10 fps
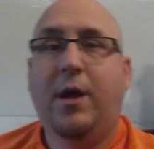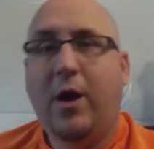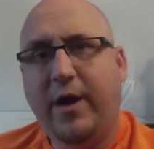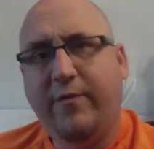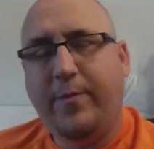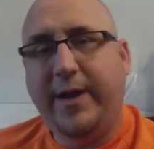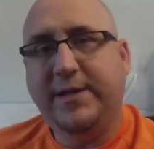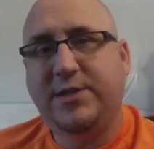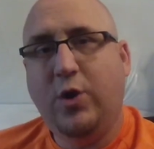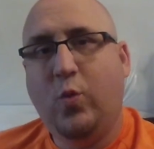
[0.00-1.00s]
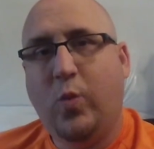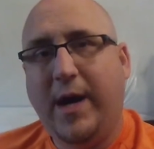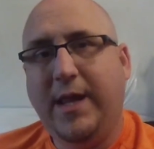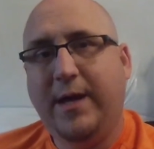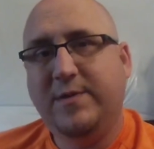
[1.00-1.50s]
Alright everybody, so
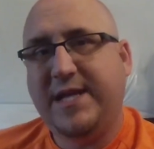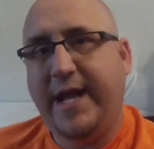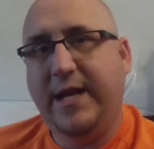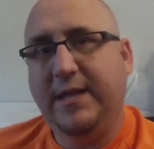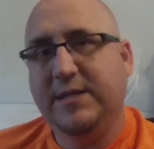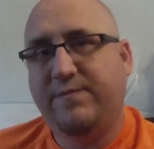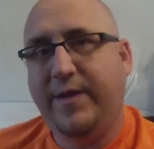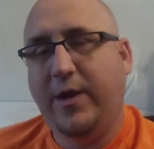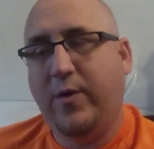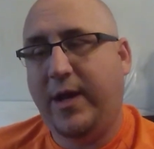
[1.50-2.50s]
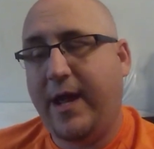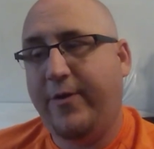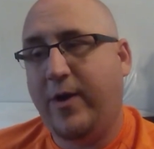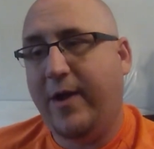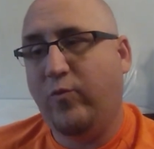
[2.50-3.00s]
while I was editing this video
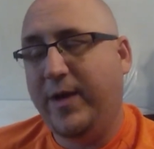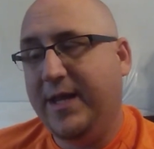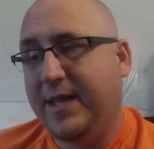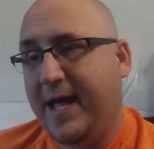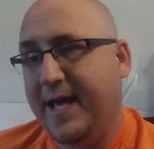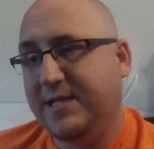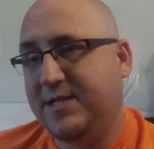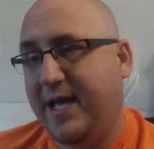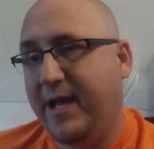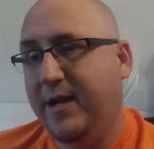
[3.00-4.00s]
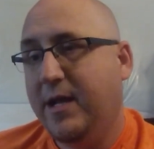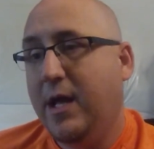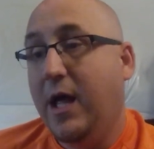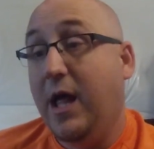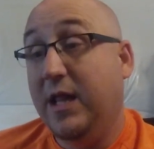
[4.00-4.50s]
together, I realized that
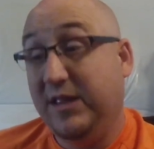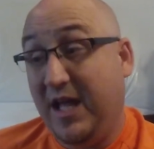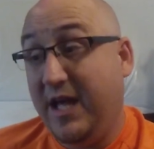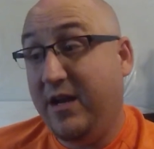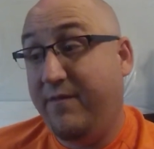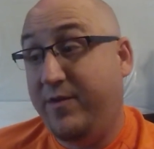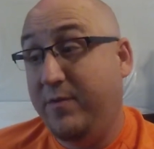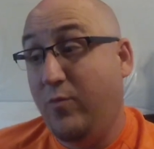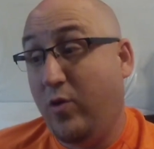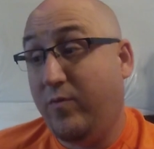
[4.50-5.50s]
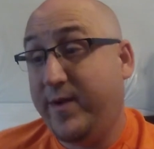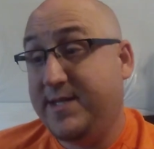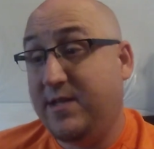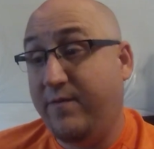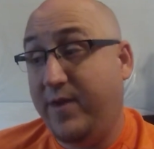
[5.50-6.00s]
a lot of the more
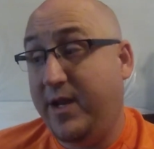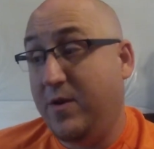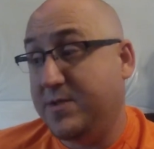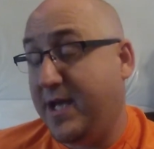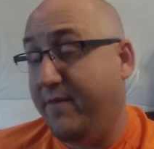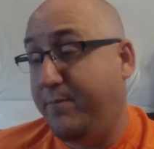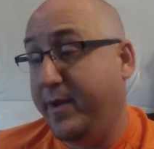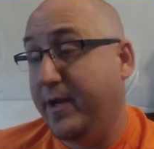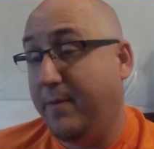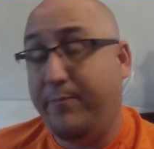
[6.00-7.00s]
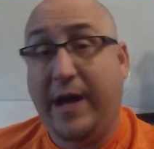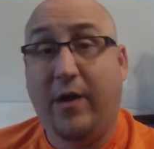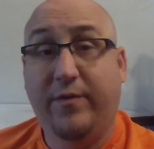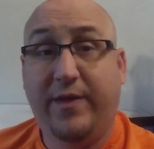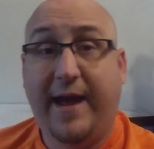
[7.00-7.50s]
recent videos have been
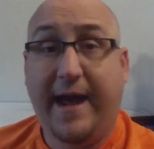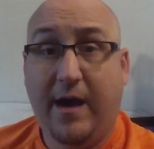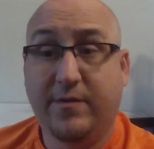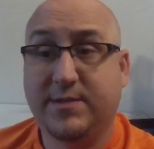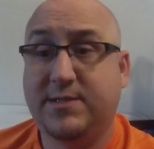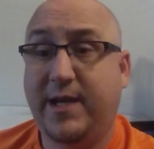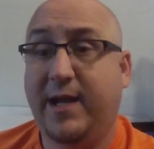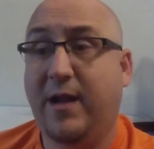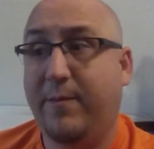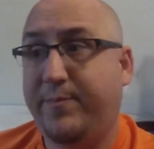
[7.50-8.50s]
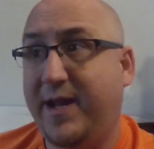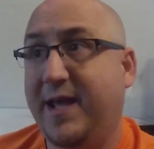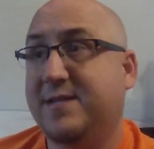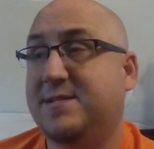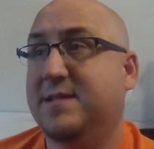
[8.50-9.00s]
about the house and
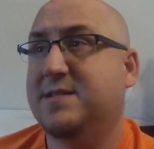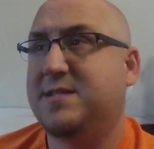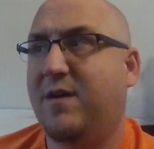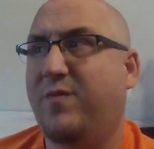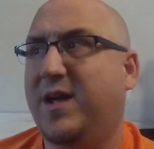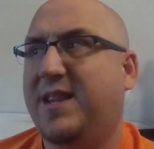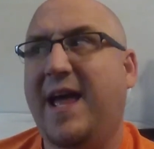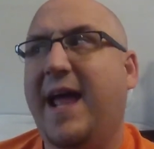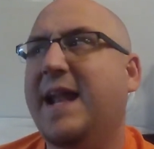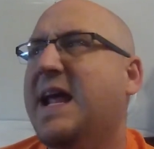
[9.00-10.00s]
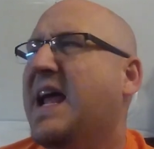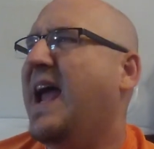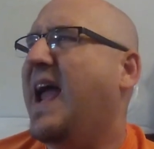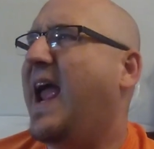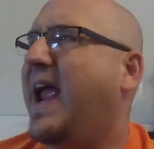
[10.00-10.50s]
updates and stuff like that.
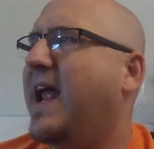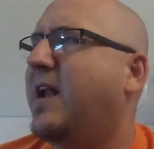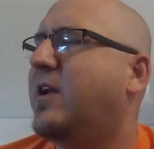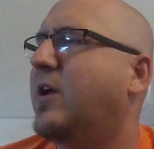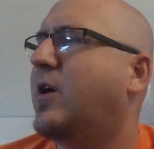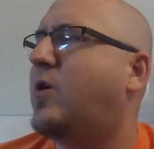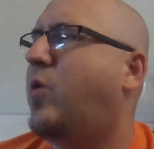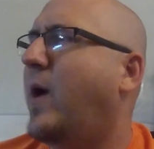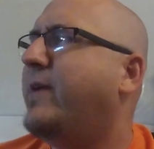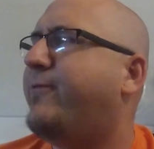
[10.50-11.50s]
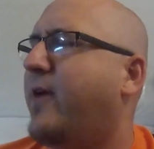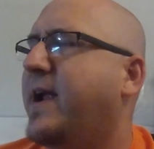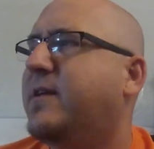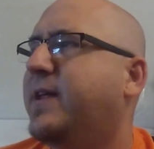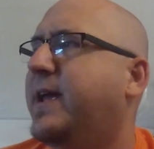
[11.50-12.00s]
And quite
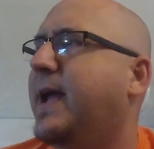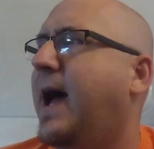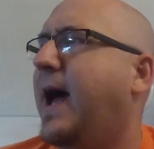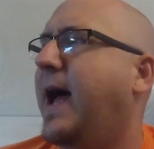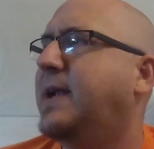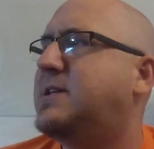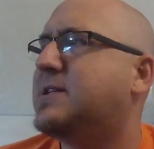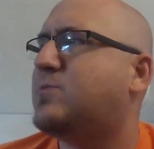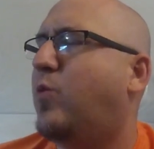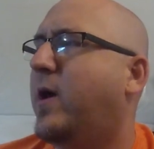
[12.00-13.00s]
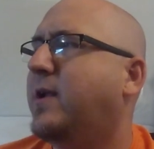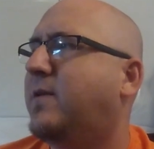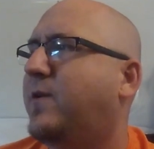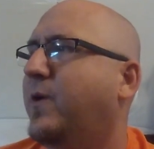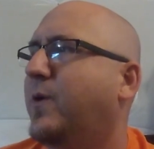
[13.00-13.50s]
frankly, I just
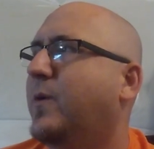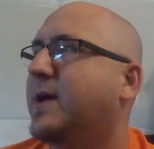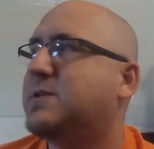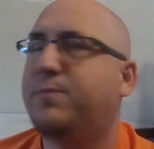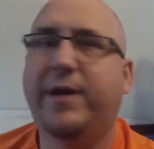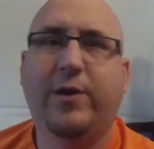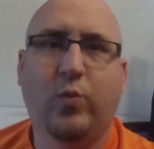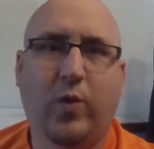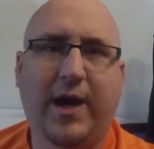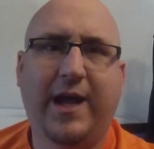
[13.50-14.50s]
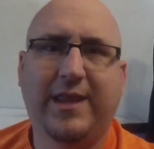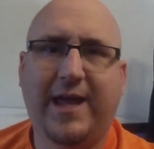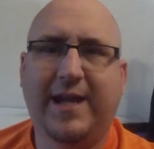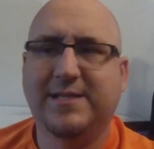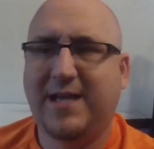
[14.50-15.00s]
want to explain why
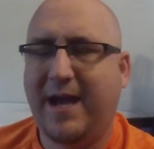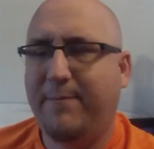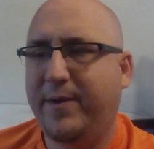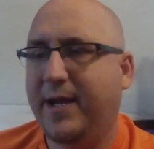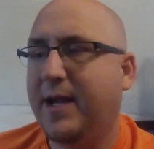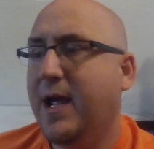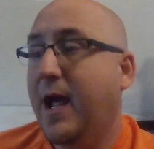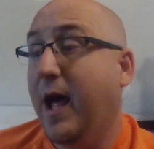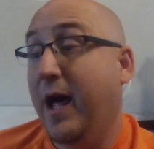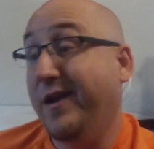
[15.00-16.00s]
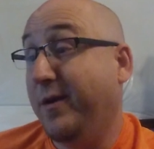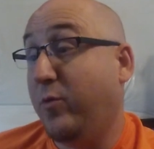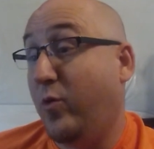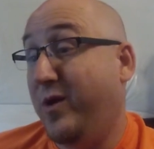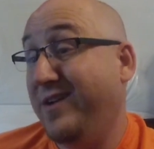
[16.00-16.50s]
that is happening.
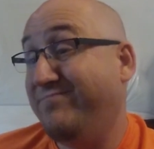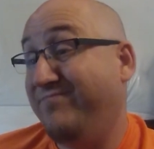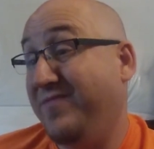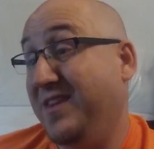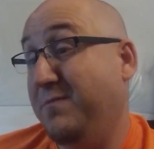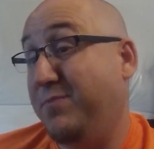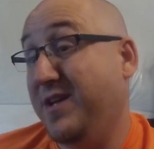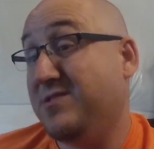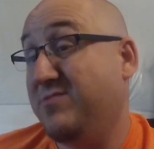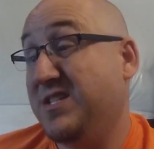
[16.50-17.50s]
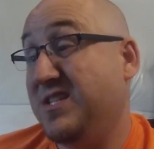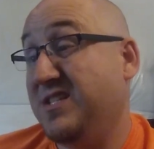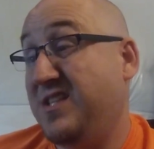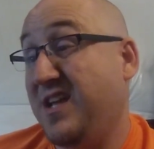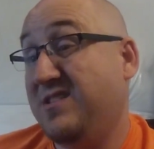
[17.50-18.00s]
Number one, the biggest reason
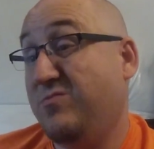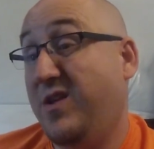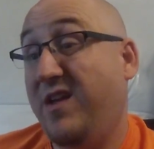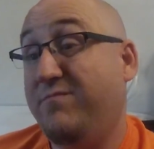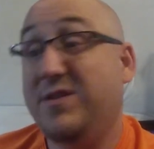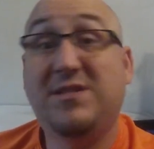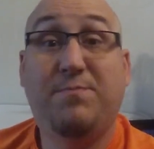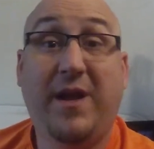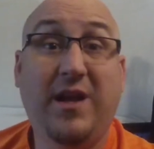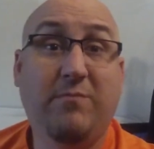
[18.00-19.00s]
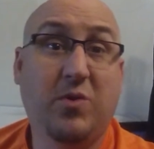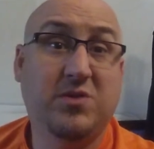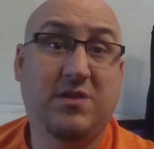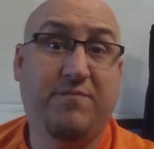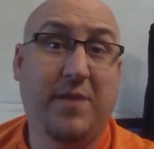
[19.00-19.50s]
is that's what I've been spending
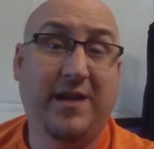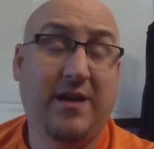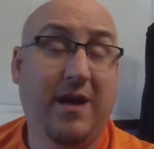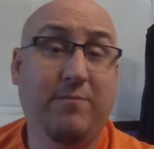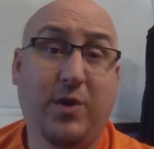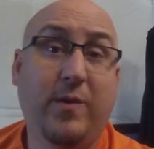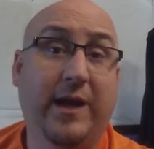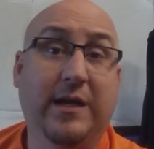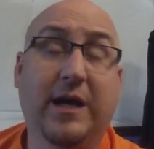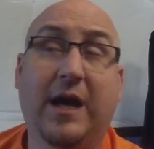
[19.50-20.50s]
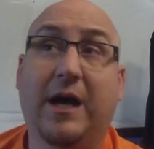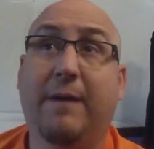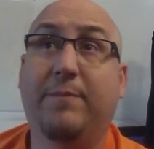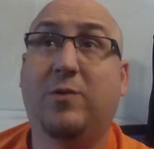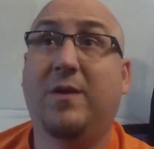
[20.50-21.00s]
most of my time doing.
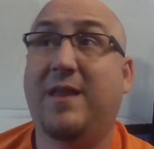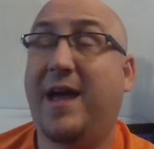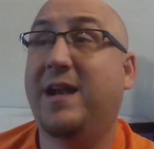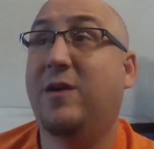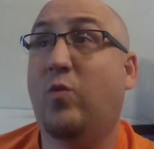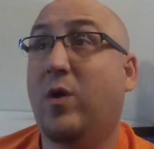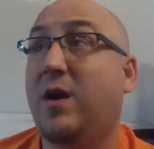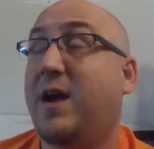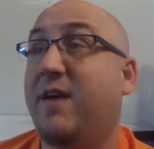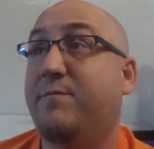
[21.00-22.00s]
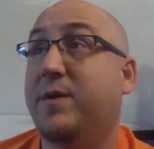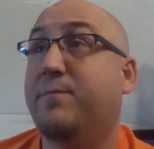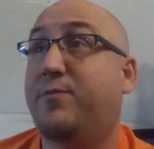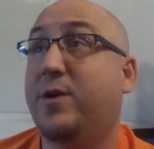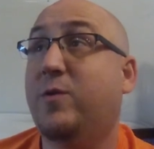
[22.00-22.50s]
Between that and work, I've
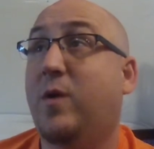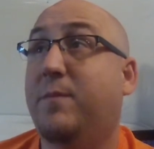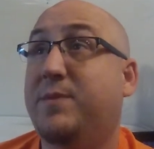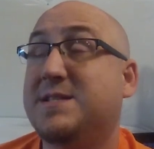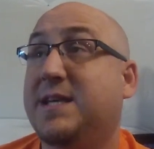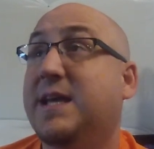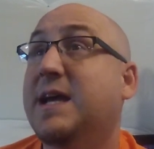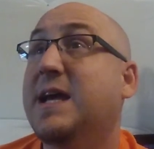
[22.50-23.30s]
been pretty well busy.